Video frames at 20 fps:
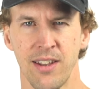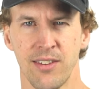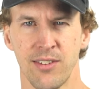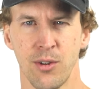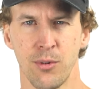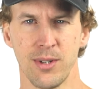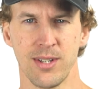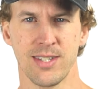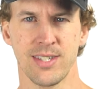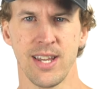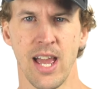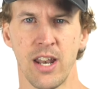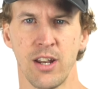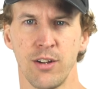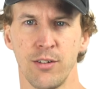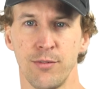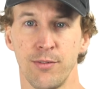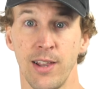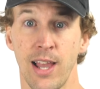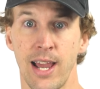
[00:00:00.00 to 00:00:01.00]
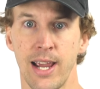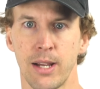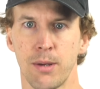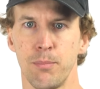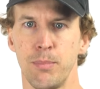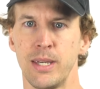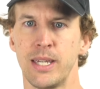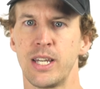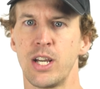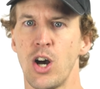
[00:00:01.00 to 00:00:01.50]
So instead of like
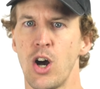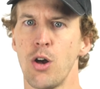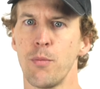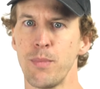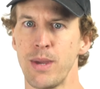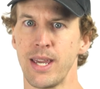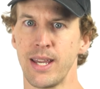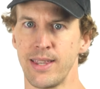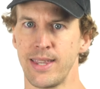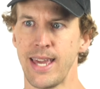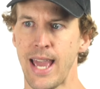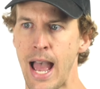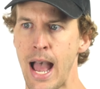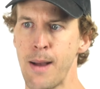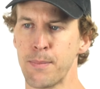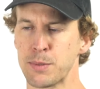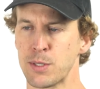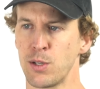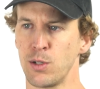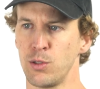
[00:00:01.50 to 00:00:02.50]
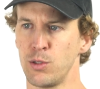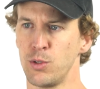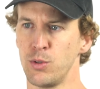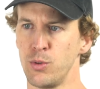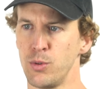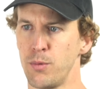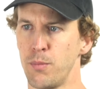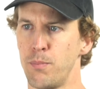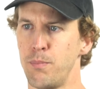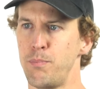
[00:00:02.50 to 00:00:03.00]
becoming the
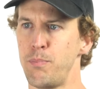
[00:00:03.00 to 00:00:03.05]
absolute